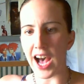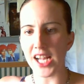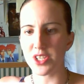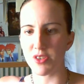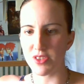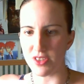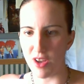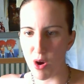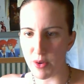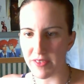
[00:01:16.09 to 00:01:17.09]
I don't
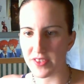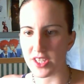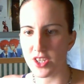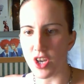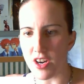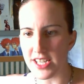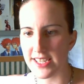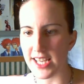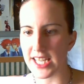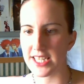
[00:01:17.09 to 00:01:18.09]
know if the third
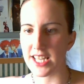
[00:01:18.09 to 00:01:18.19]
sex